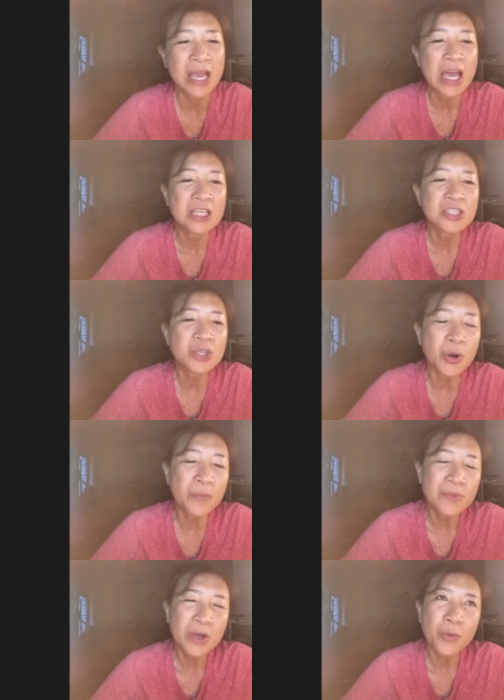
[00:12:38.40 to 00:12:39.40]
So
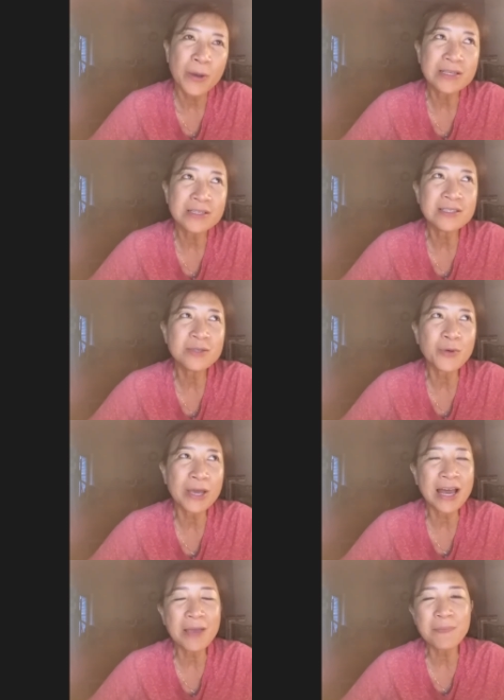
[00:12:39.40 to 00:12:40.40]
when
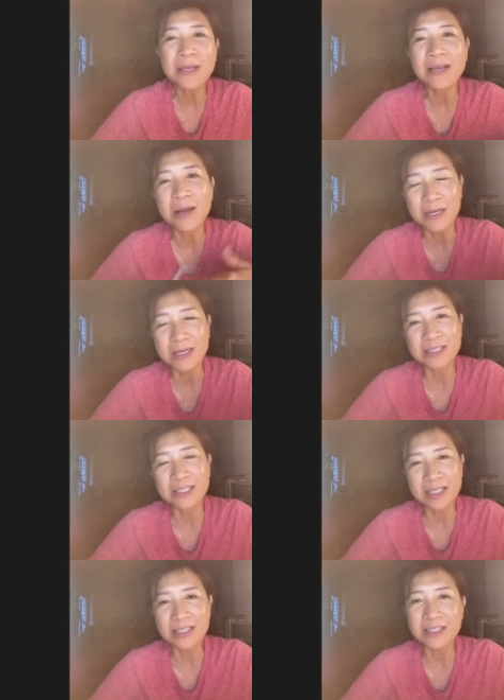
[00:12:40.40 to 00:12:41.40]
I become a
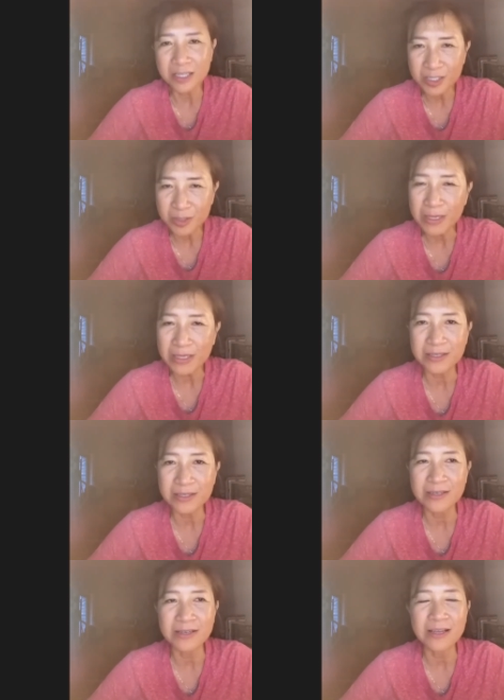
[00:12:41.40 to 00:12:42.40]
chase sales
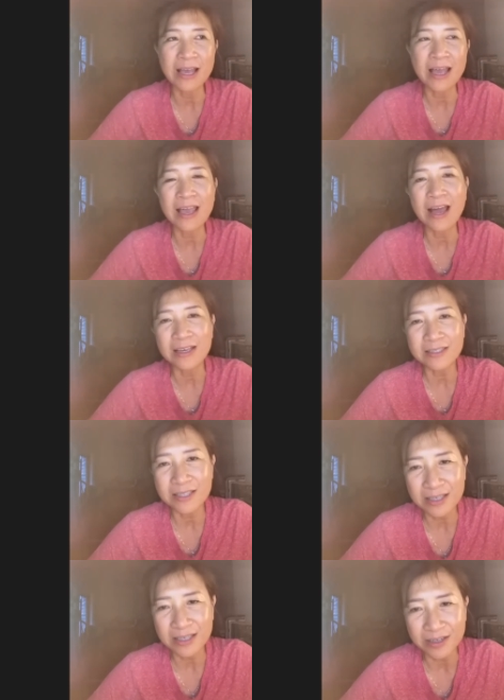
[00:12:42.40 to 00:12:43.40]
master, I ask
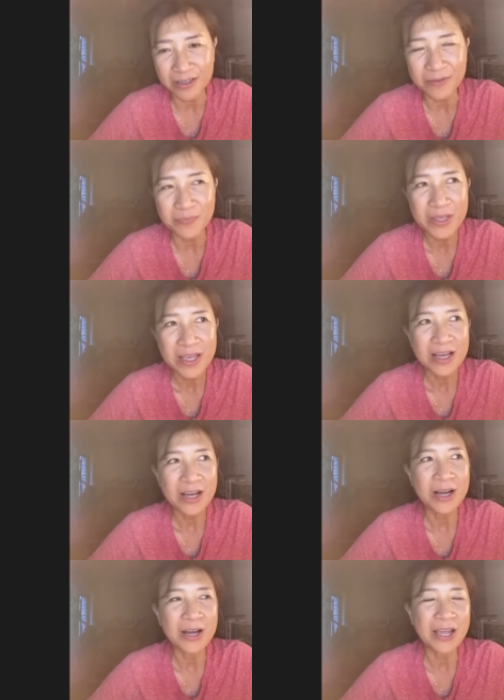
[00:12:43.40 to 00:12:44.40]
her,
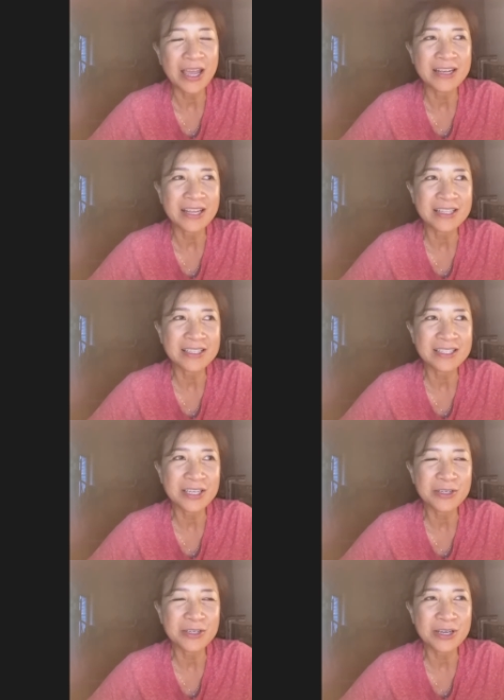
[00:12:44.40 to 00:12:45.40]
and then she
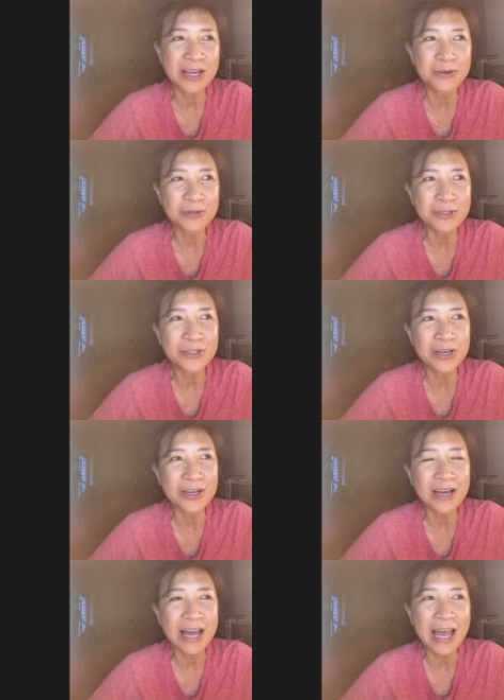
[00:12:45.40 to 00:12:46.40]
Ruth,
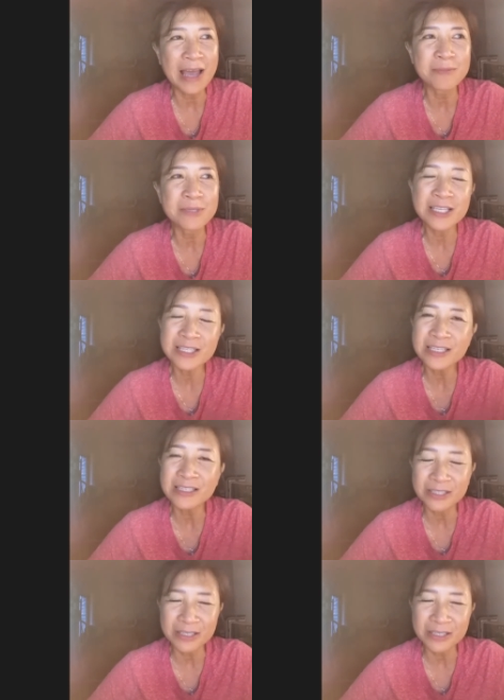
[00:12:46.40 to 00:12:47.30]
I'm chasing her.